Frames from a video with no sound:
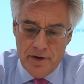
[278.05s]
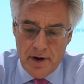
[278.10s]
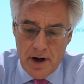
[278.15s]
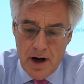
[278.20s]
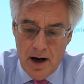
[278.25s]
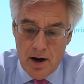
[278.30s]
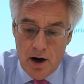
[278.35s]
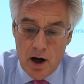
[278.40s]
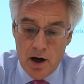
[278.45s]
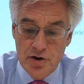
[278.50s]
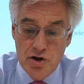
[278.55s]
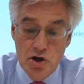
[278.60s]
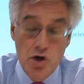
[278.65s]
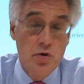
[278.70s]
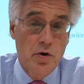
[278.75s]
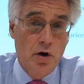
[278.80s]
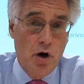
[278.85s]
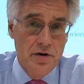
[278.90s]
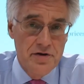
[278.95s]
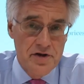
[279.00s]
there are
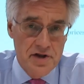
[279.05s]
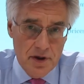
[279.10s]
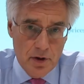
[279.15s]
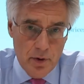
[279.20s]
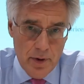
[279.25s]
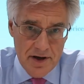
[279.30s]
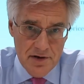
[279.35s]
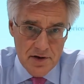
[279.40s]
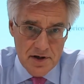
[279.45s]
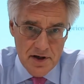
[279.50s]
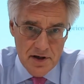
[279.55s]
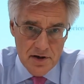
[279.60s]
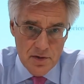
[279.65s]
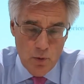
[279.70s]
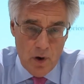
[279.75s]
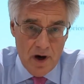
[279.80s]
two consequences,